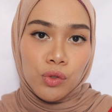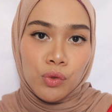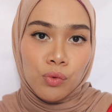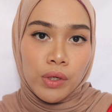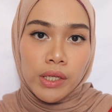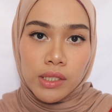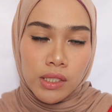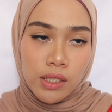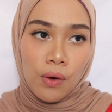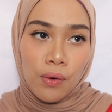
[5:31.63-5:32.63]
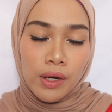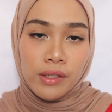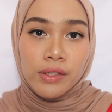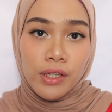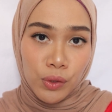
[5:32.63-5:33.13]
great or
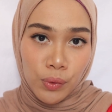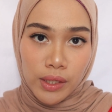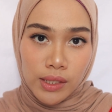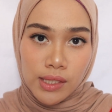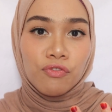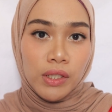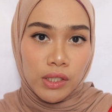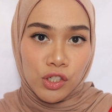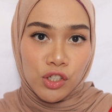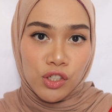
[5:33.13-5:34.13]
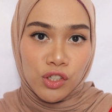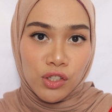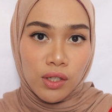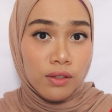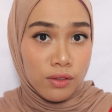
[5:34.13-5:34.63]
adequate
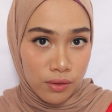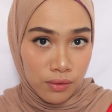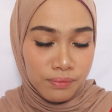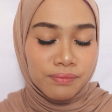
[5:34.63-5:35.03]
finish, you know?